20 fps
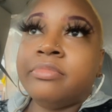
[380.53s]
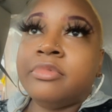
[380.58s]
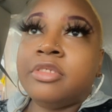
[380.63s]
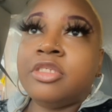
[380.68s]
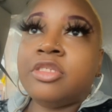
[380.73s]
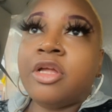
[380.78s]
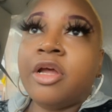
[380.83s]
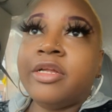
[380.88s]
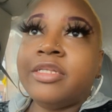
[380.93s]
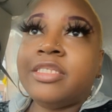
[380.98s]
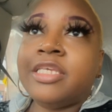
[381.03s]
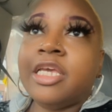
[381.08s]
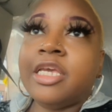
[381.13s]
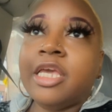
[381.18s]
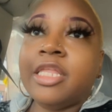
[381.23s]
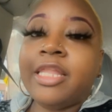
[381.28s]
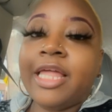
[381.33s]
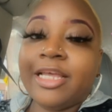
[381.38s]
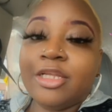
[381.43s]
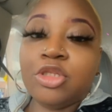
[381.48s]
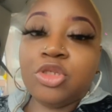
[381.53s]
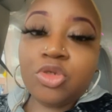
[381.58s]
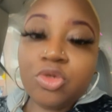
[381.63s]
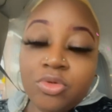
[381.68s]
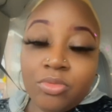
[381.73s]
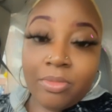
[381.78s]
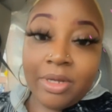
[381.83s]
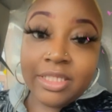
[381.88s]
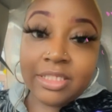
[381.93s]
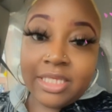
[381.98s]
start taking like
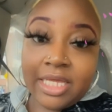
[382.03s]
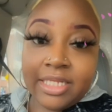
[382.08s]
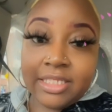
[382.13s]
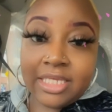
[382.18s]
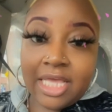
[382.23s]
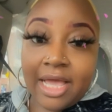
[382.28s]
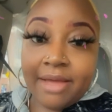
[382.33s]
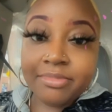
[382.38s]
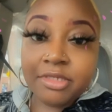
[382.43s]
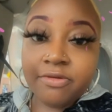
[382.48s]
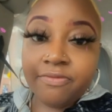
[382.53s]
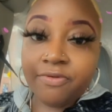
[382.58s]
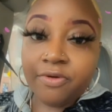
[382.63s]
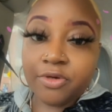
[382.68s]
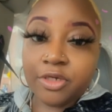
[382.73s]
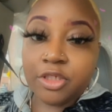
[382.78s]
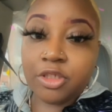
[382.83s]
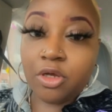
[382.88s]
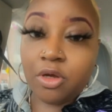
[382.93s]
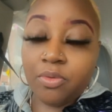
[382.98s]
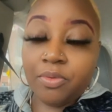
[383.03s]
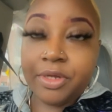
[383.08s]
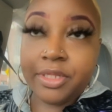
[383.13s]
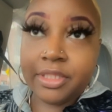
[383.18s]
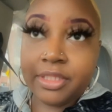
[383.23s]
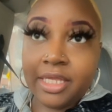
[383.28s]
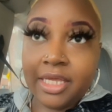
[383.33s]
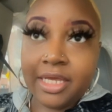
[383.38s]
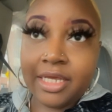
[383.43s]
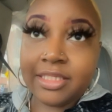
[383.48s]
2 months at a time to focus on
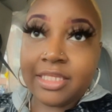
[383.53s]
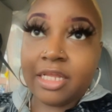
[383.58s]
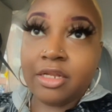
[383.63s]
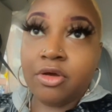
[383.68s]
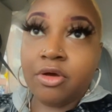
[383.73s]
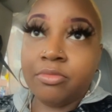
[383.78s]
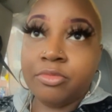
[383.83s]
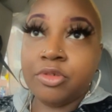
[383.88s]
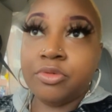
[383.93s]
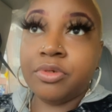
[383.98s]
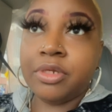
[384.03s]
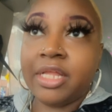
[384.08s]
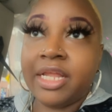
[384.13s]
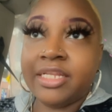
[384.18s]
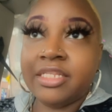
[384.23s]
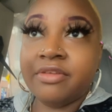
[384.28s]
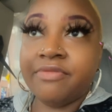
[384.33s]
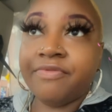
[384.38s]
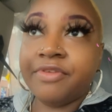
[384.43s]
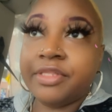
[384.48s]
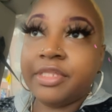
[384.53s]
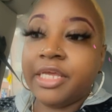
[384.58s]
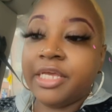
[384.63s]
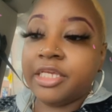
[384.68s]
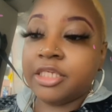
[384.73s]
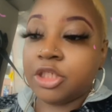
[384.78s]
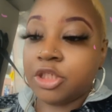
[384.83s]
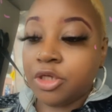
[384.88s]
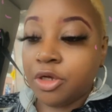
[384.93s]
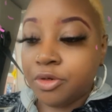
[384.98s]
one thing, because I know I'm doing a lot of different
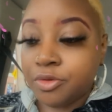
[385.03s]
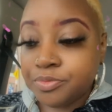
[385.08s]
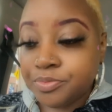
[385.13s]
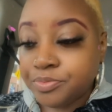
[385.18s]
things. So